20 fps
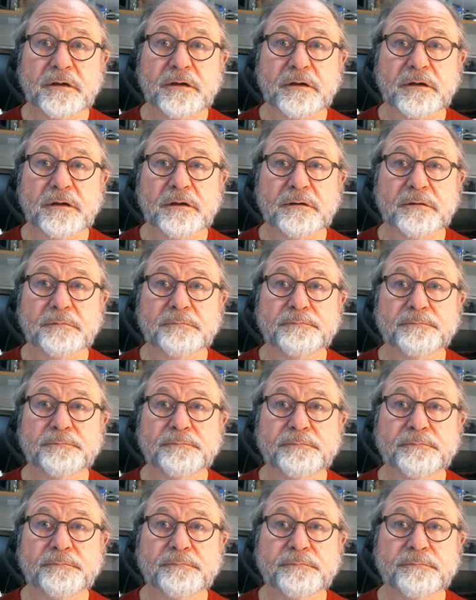um,
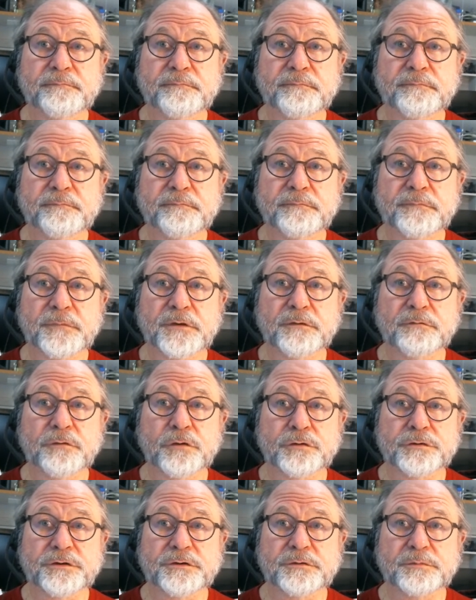the
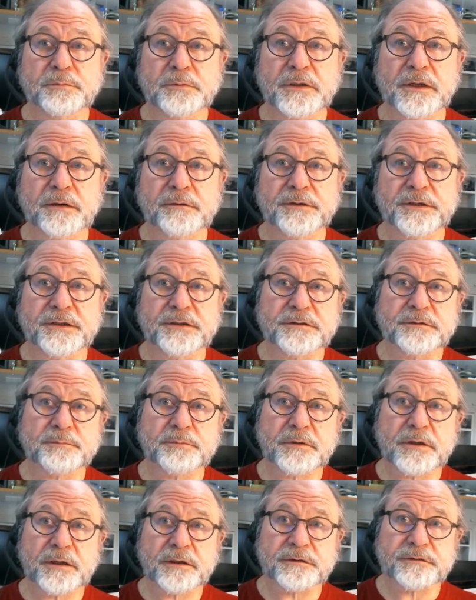voltage polarity is
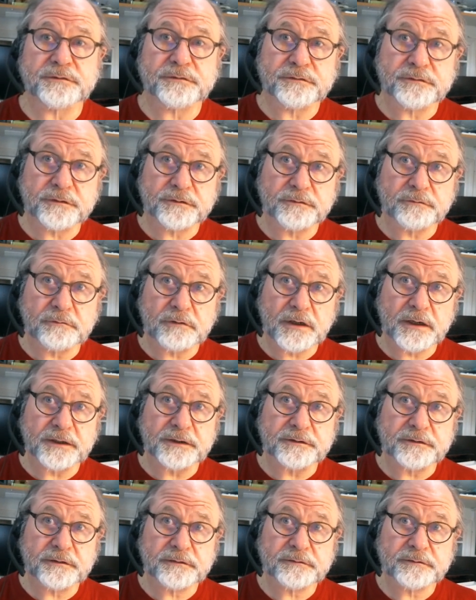plus, and to the
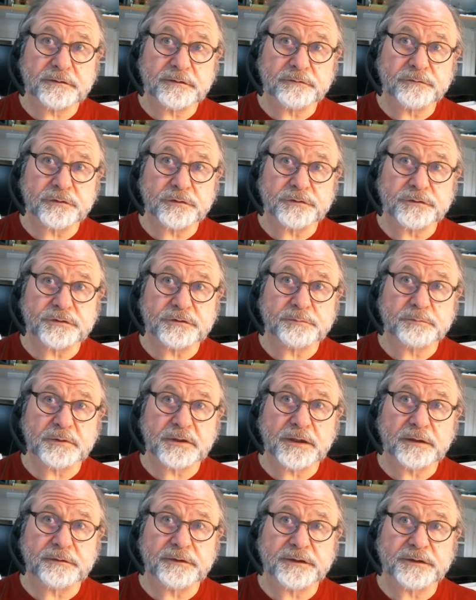right, the voltage
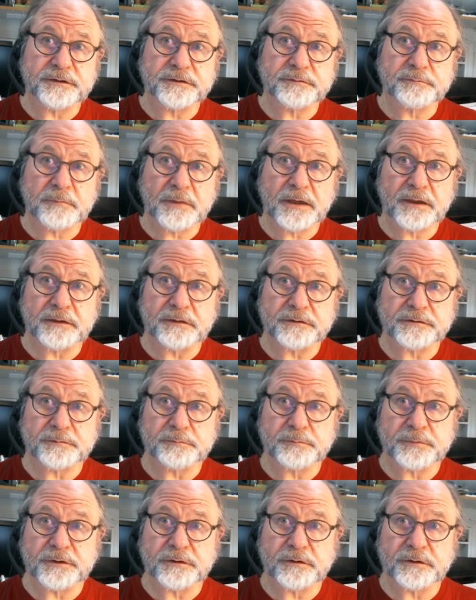polarity is minus
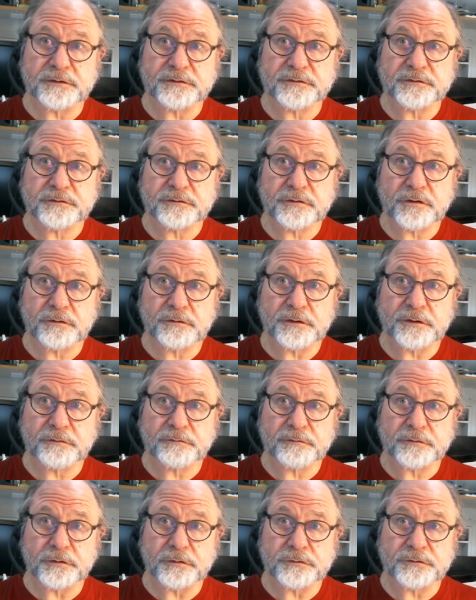because current
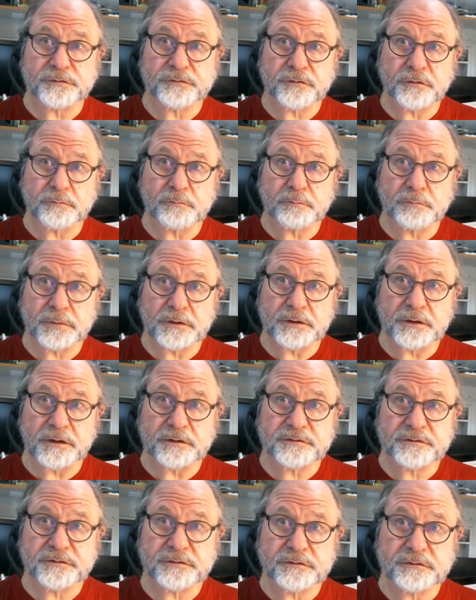flows from
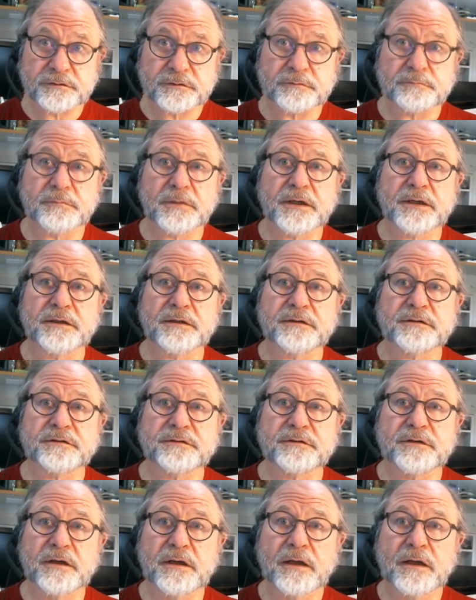plus to minus.